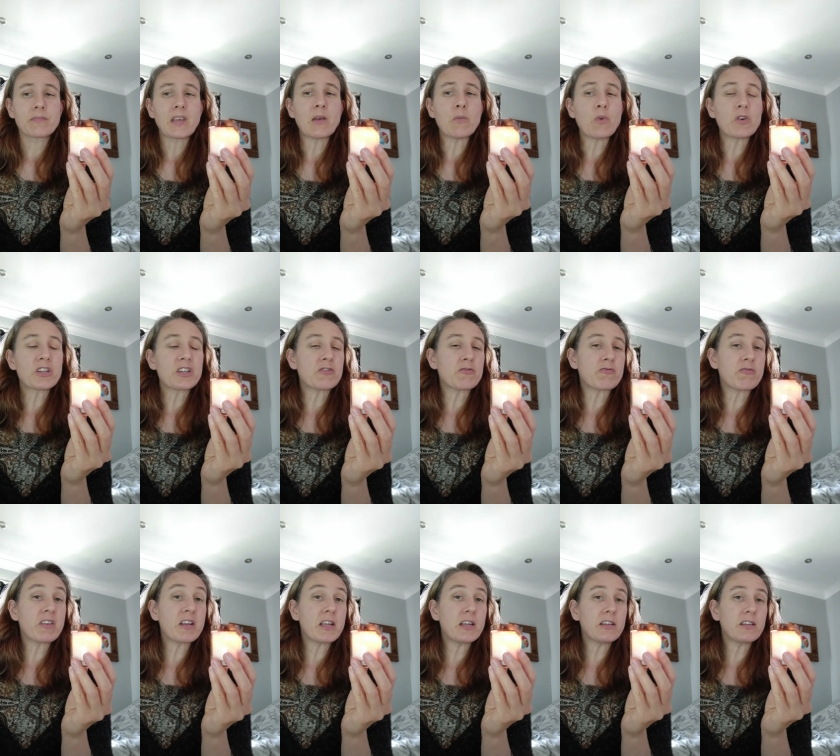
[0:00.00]
and what is
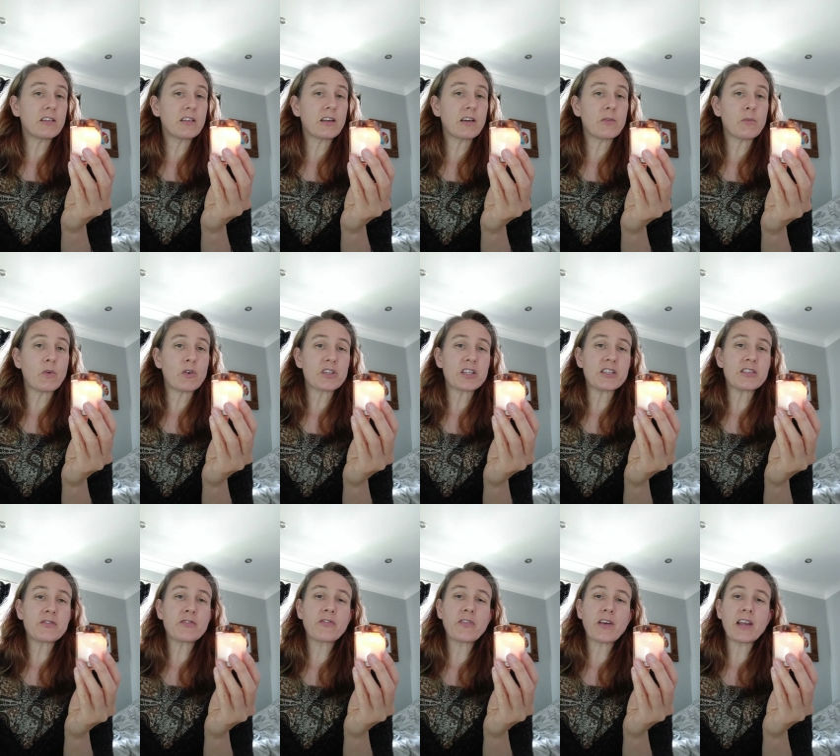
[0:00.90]
real and what
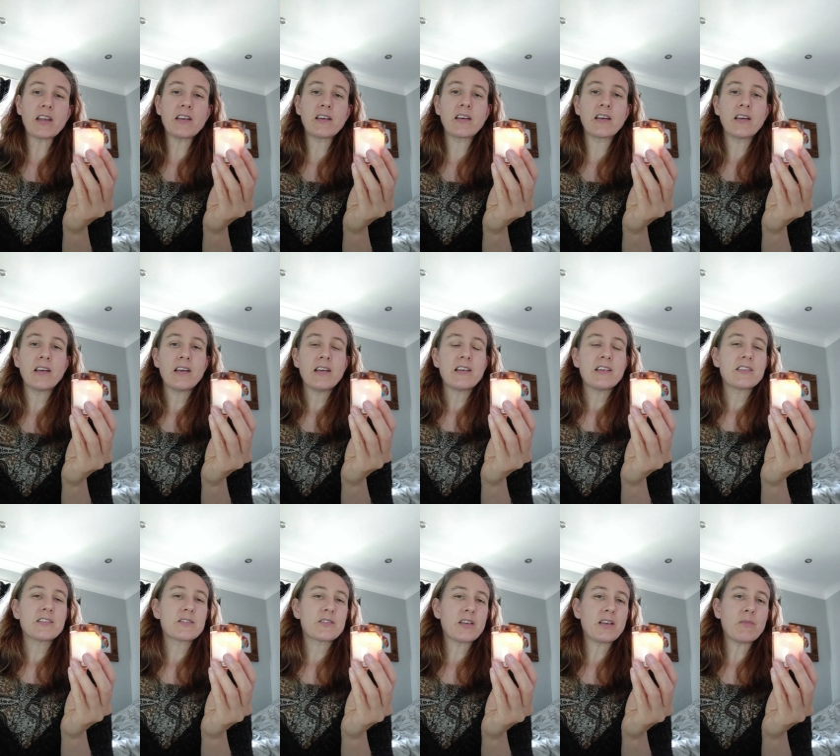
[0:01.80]
is fake
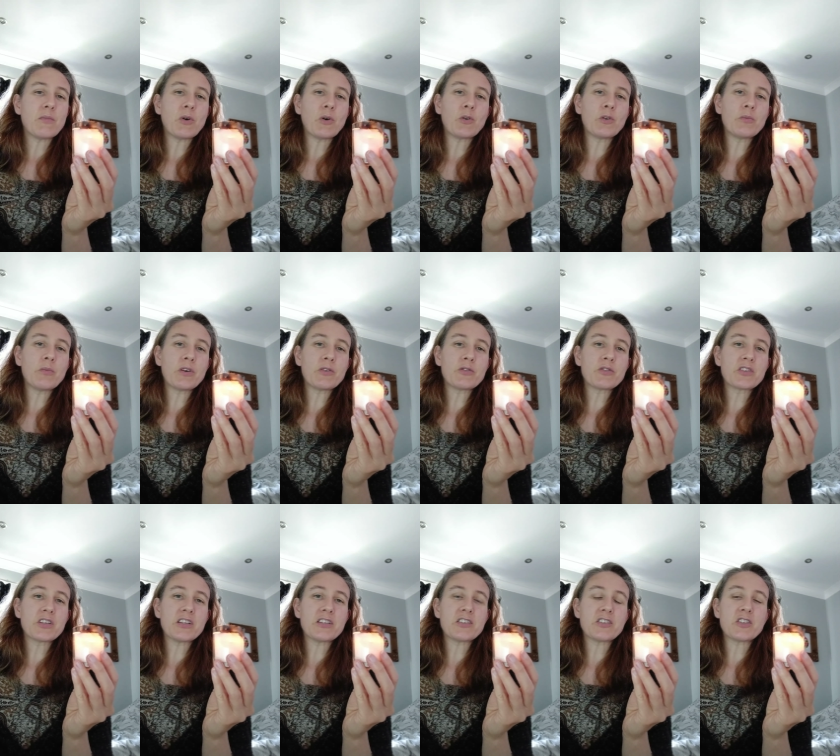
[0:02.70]
seem
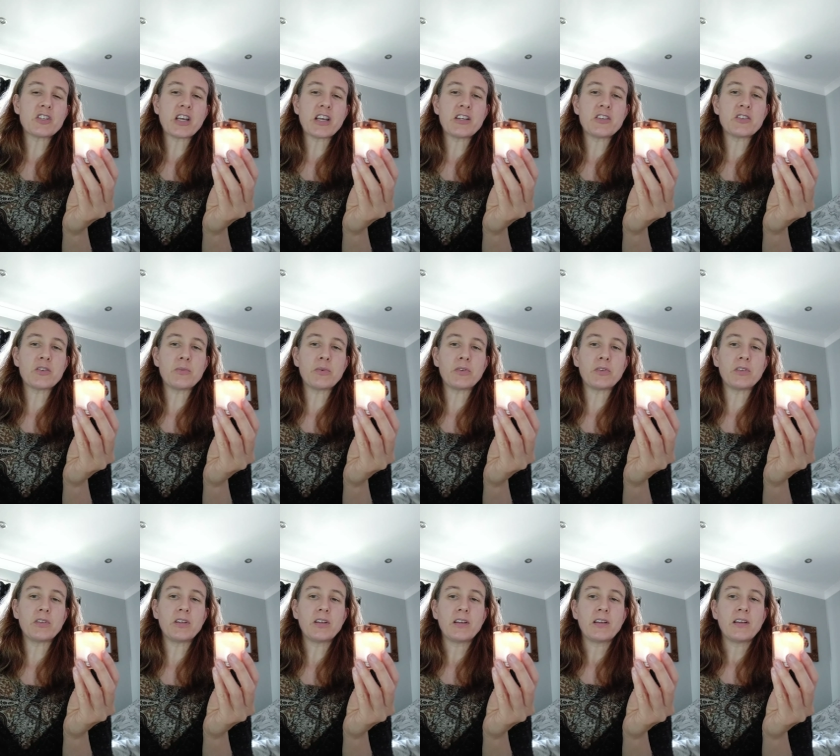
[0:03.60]
almost
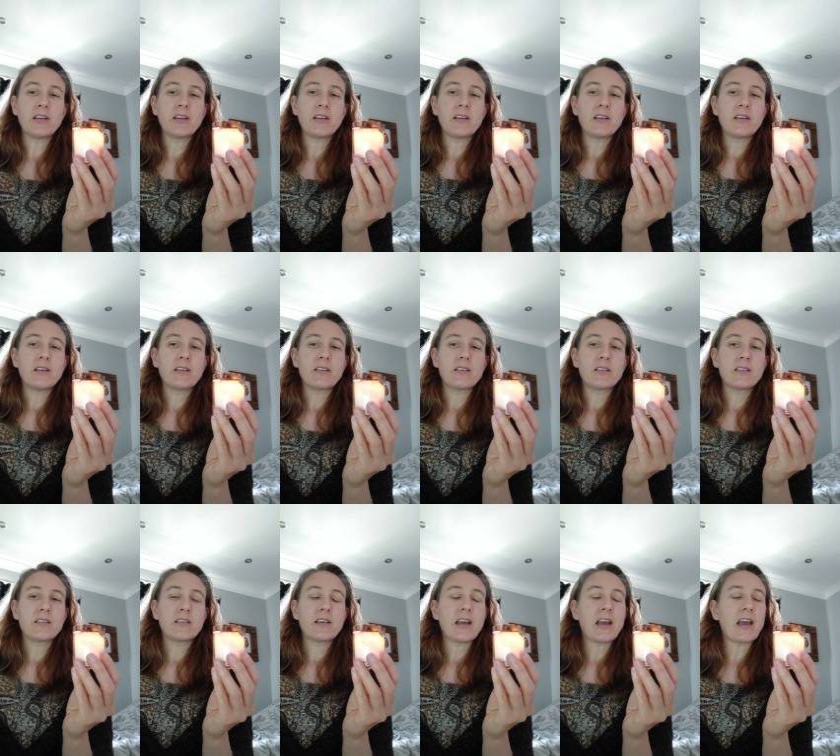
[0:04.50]
interchangeable,
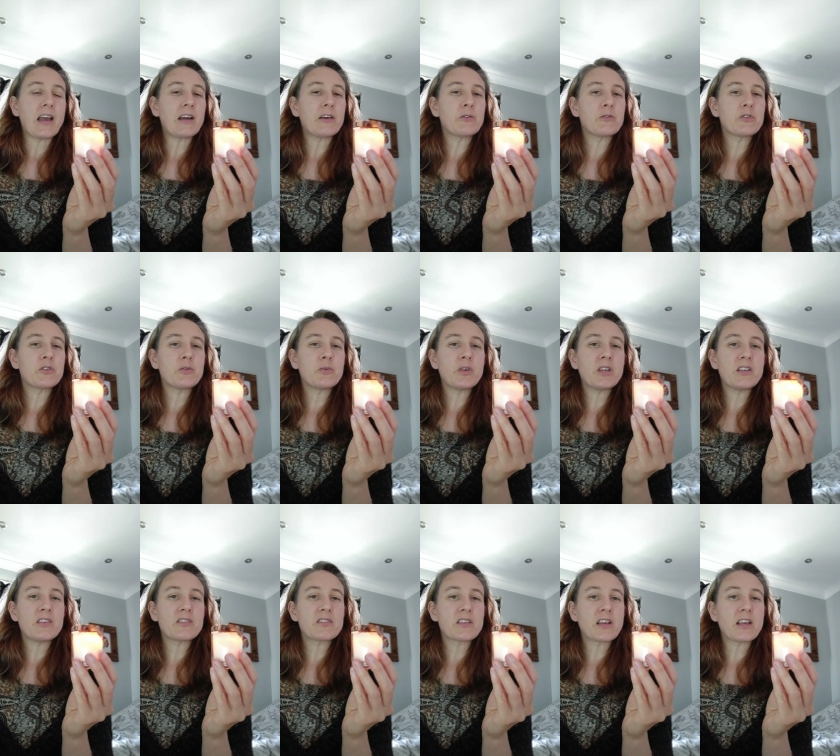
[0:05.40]
how do
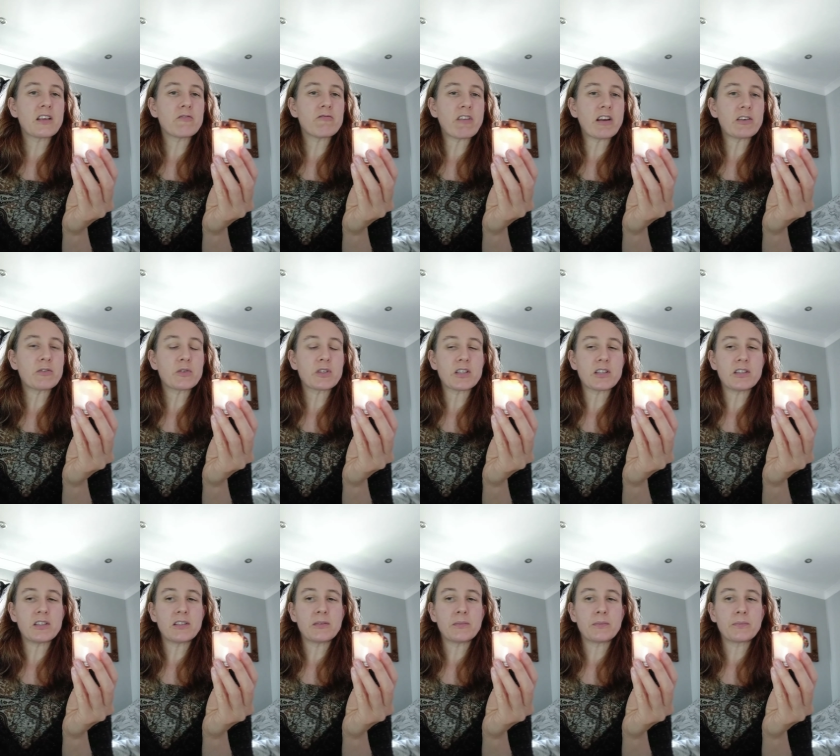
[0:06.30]
we stay
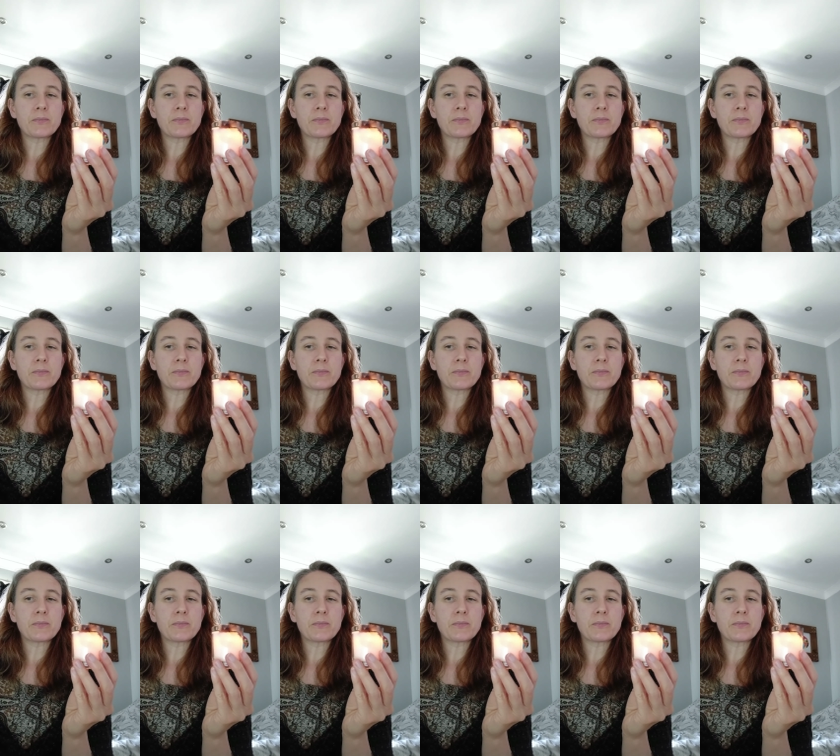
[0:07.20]
grounded?